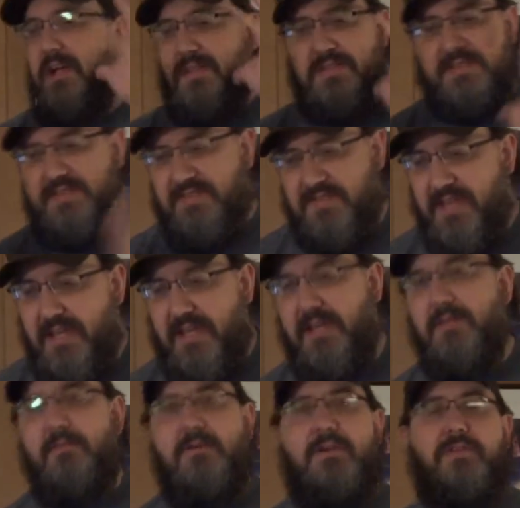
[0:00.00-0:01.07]
the
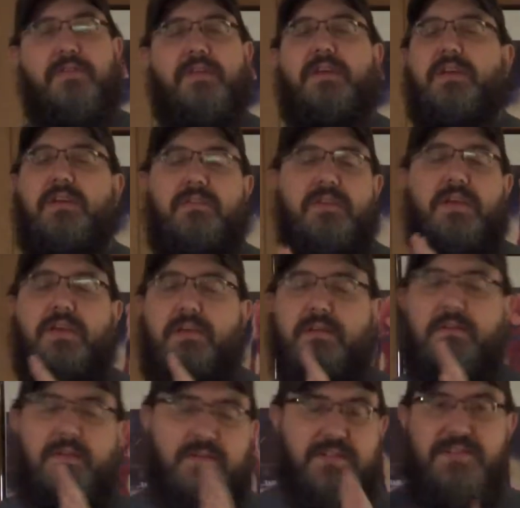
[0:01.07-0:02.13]
scene with
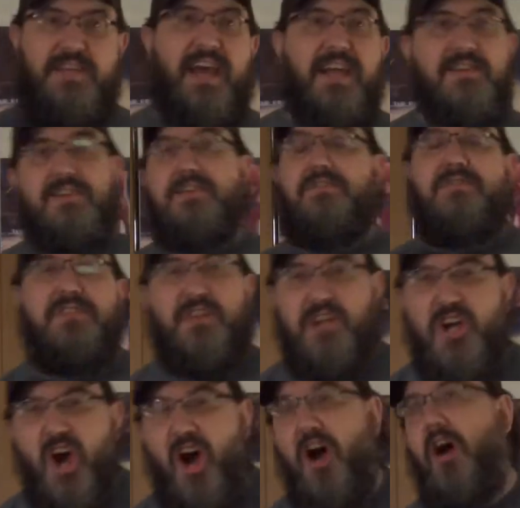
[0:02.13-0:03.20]
the detective in the
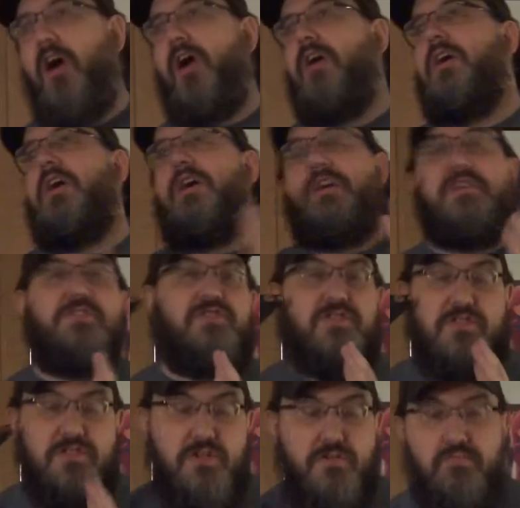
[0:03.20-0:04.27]
car is
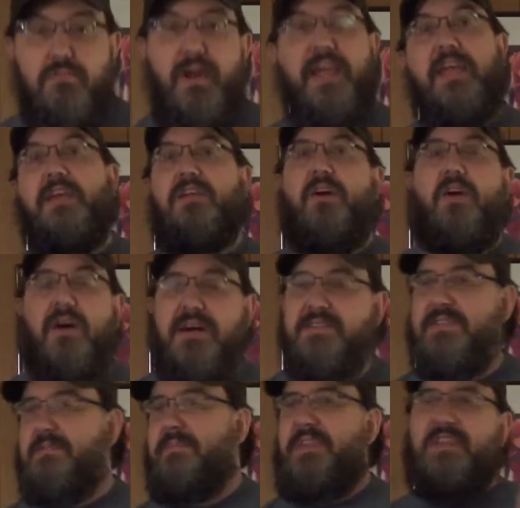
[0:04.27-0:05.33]
just great and awesome.